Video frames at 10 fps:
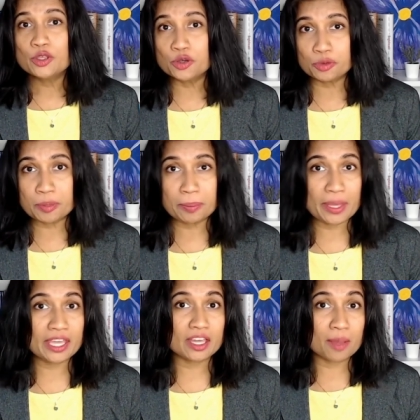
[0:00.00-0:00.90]
you could be
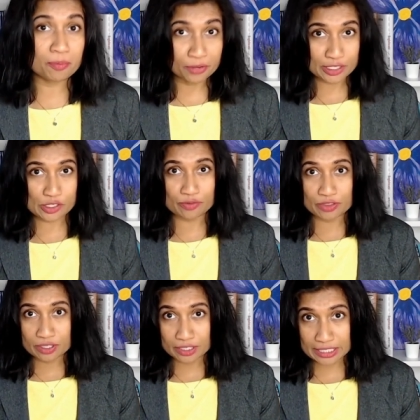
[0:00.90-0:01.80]
paying upwards
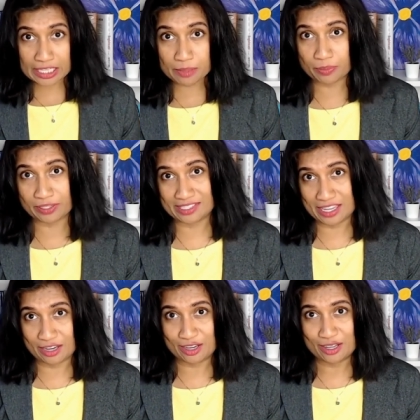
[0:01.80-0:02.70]
of
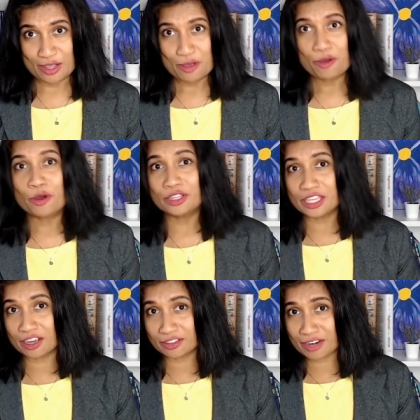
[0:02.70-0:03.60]
13%. On
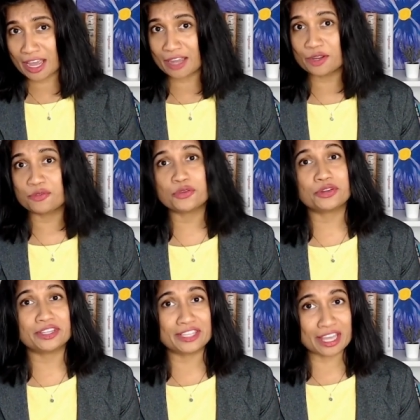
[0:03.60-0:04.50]
the other hand, if you're
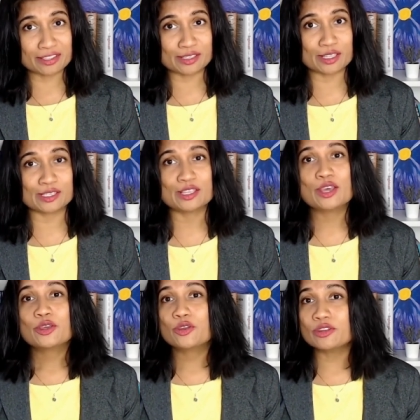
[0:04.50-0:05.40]
in Texas,
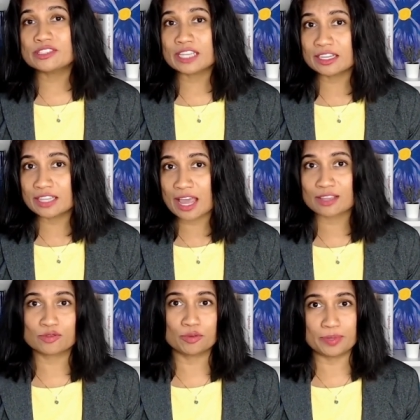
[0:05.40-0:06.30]
your state
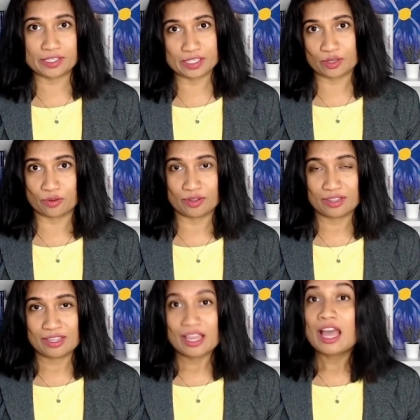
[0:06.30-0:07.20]
tax would be zero.
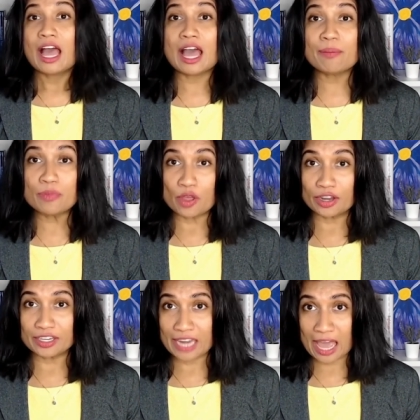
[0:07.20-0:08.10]
I'm
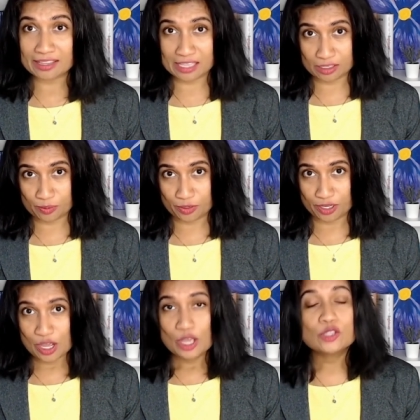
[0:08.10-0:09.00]
not a tax
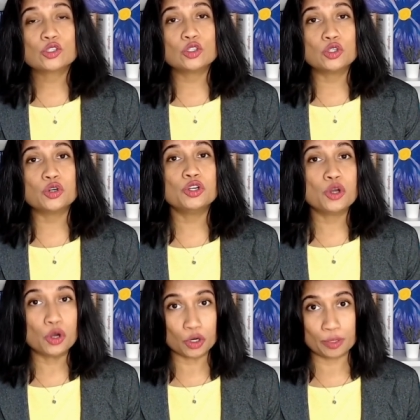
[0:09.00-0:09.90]
expert, so don't
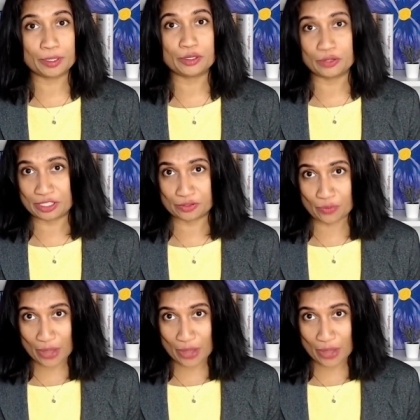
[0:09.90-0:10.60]
hold me to these